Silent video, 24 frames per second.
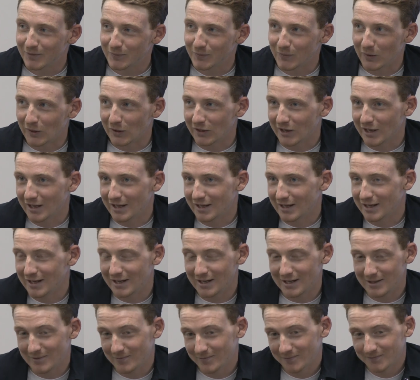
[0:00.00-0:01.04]
But,
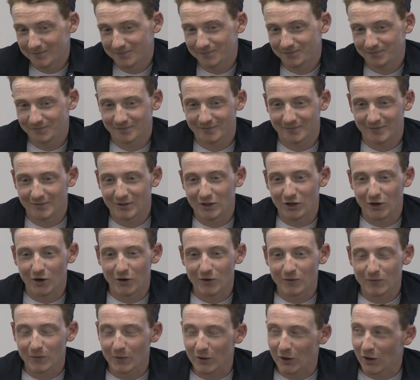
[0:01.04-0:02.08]
uh, you
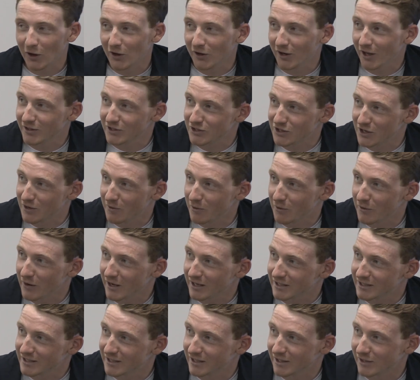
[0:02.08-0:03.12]
know, we've got another Giro
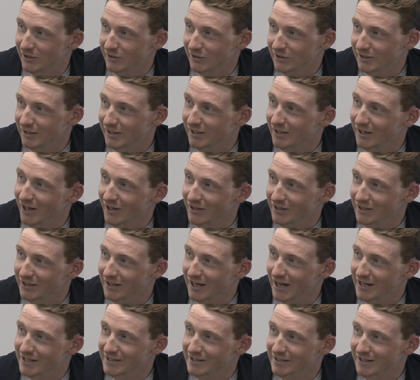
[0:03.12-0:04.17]
next year and another
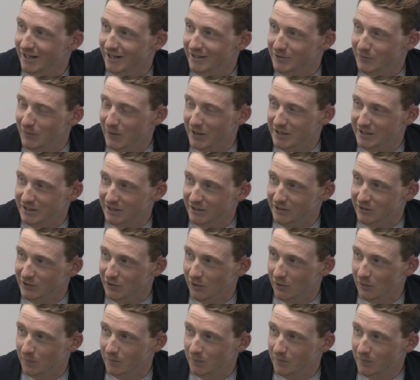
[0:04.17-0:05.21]
eighty days of racing,
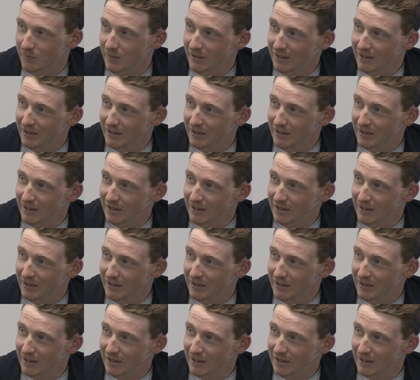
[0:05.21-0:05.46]
so I'm